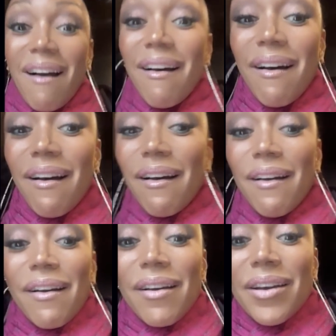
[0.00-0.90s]

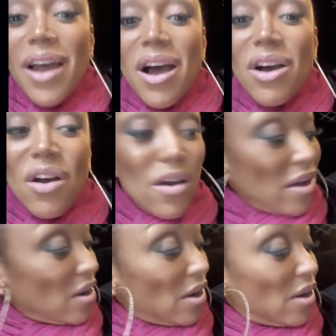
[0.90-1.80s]
on
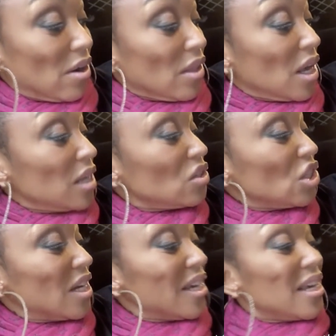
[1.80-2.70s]
earth.
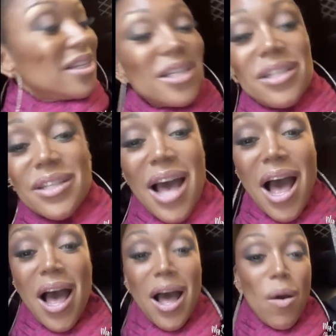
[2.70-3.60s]
Jesus,
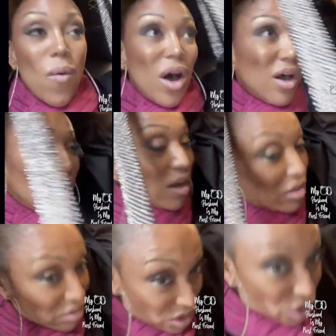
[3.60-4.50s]
I
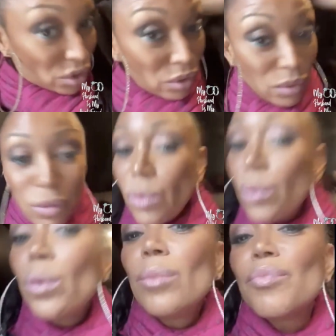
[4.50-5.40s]
want
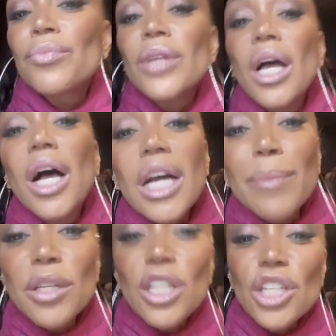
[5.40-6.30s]
you.
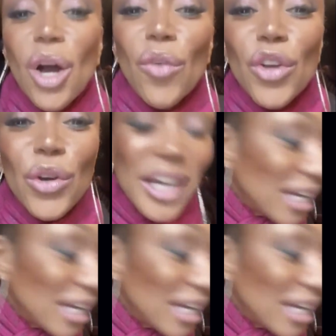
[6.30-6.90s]
Come to the show if you're